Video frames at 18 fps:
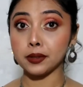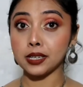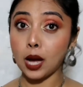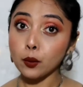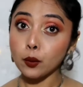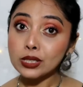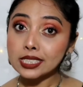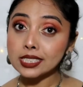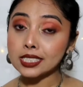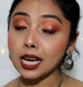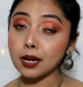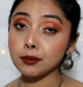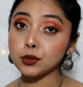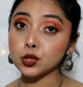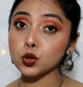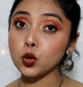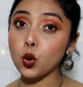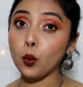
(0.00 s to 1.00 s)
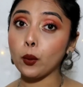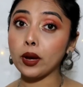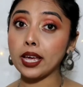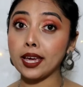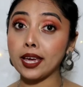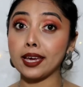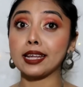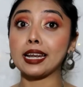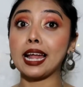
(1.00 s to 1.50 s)
now it's time to go
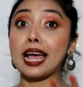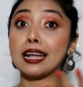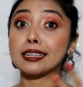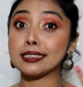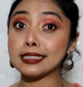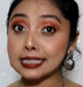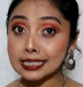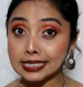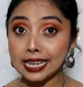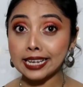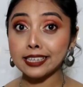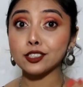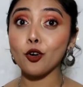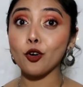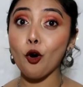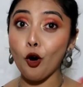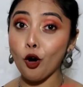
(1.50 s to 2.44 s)
ahead and set